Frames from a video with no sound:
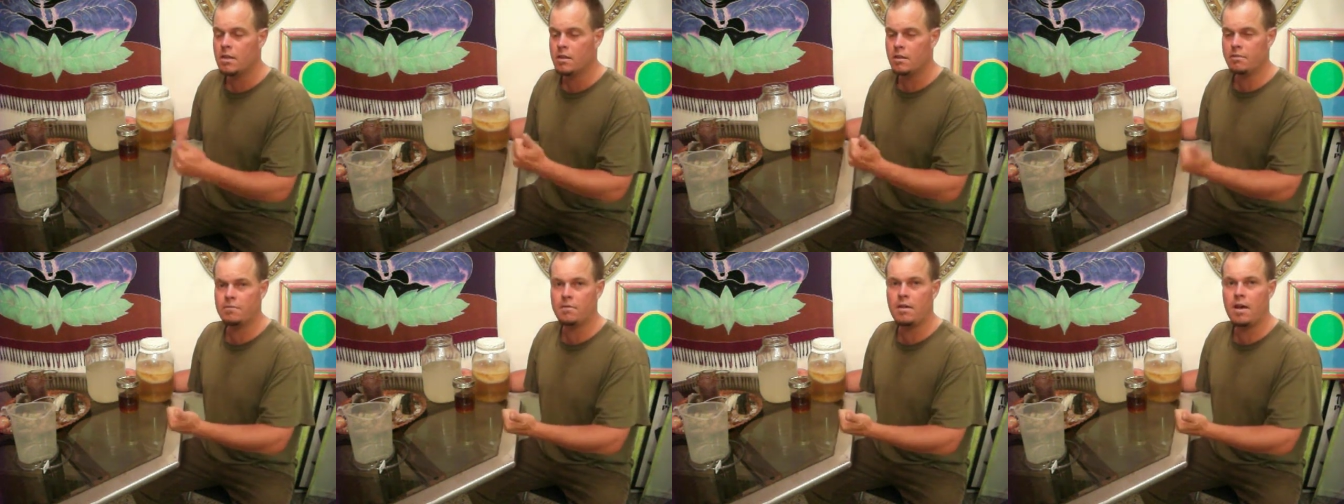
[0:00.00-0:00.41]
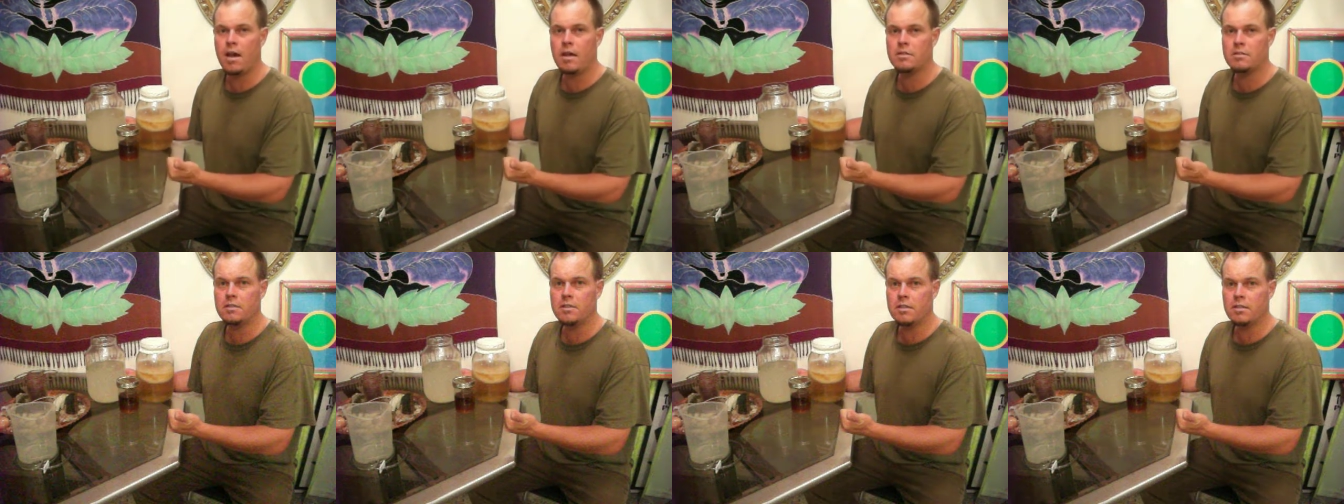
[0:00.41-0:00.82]
the
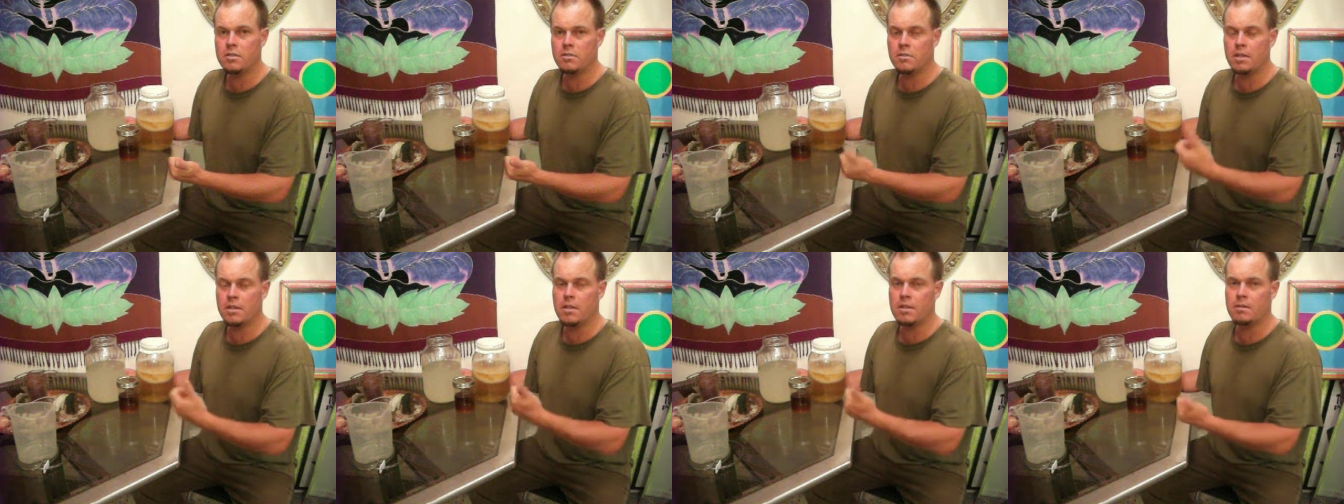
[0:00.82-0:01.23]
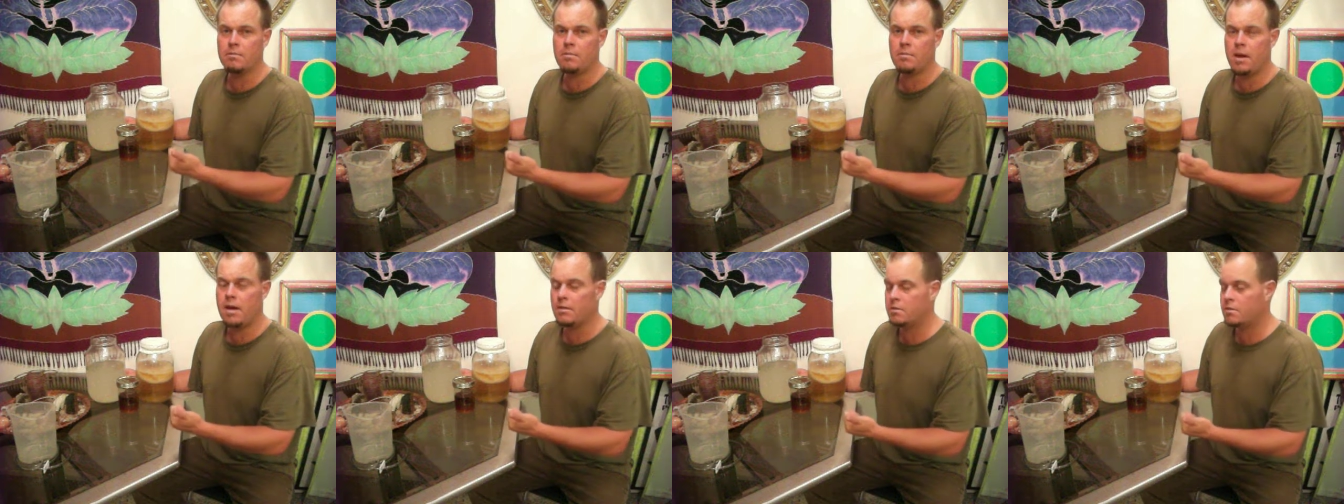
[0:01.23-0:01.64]
fasting drink, the
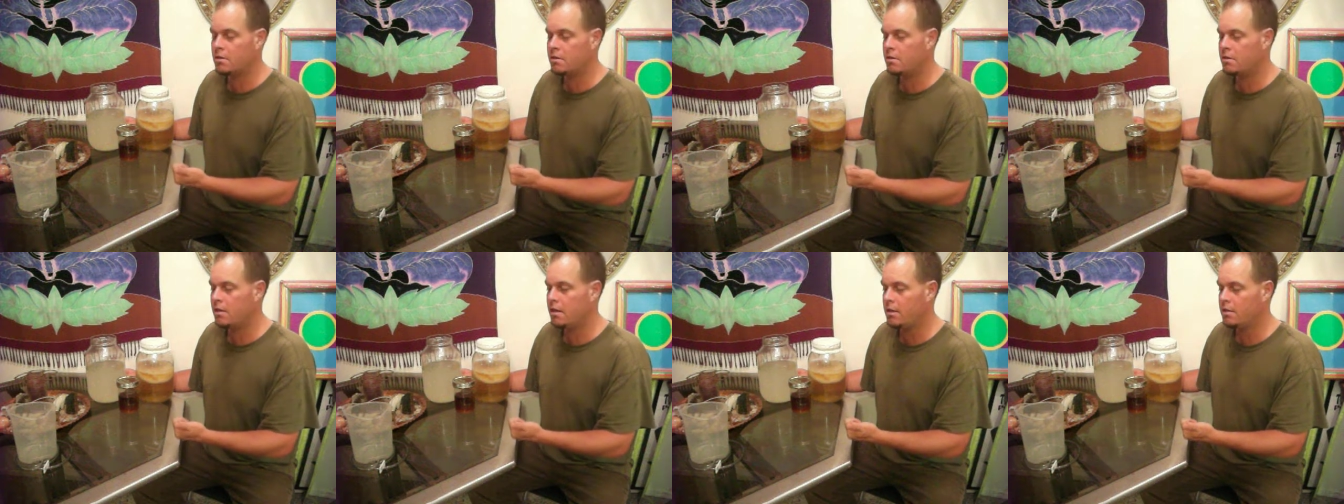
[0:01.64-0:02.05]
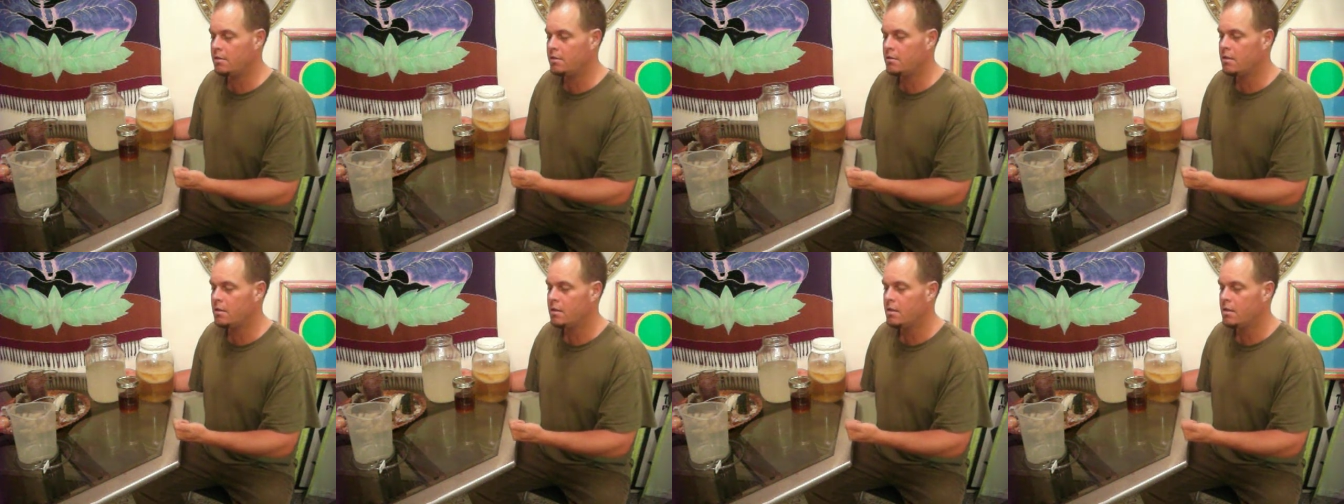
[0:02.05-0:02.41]
master cleanse